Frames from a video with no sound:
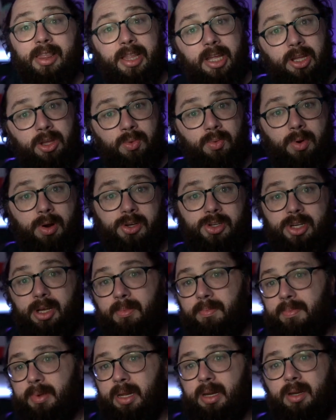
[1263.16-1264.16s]
that you
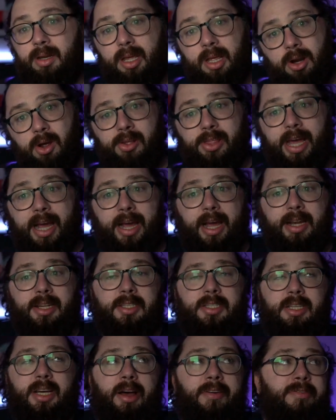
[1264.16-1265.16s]
worship and all that kind of
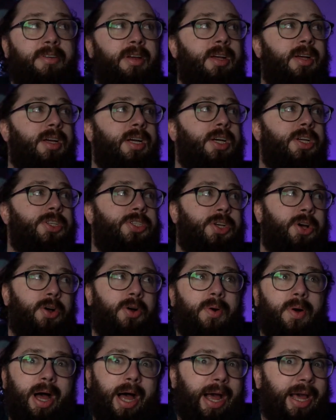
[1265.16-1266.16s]
stuff.
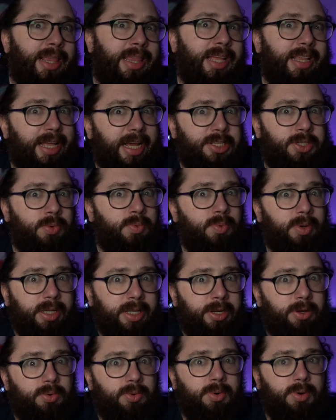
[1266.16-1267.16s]
So I think that's a
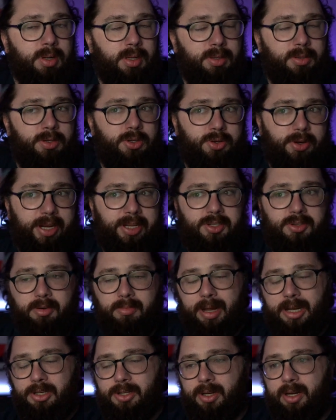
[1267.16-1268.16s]
really cool
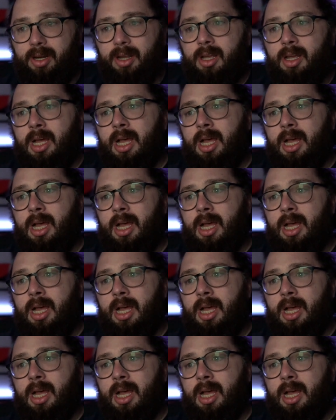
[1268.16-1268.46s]
transformation.